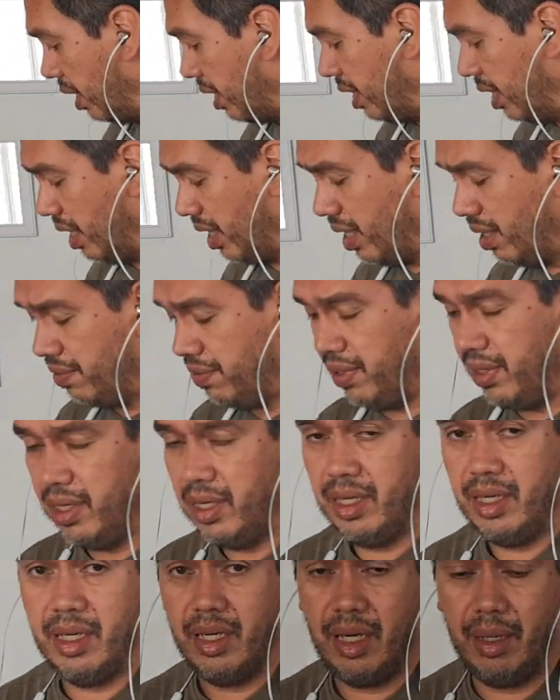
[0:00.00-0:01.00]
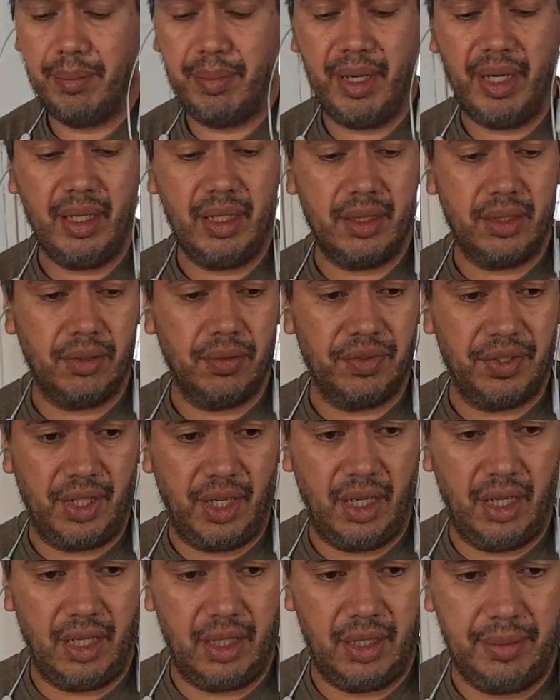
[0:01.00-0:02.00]
I have a belt over
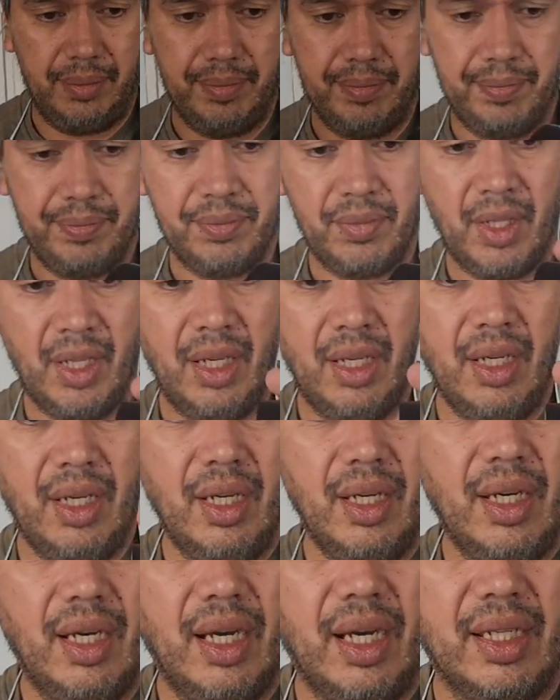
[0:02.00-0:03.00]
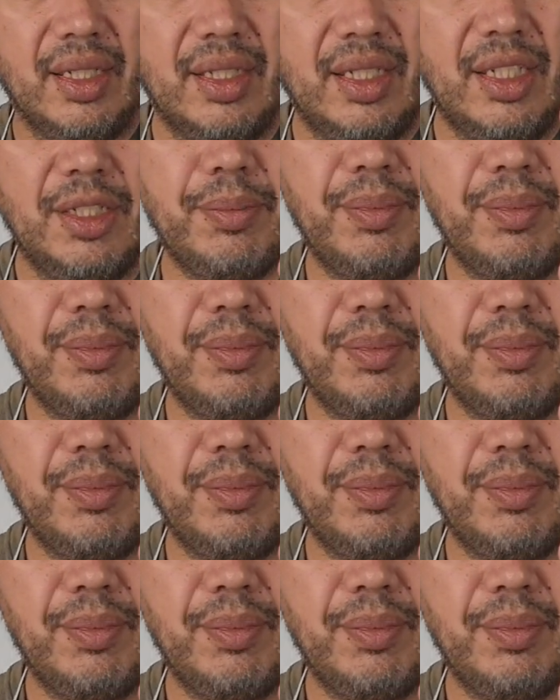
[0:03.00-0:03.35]
here. And this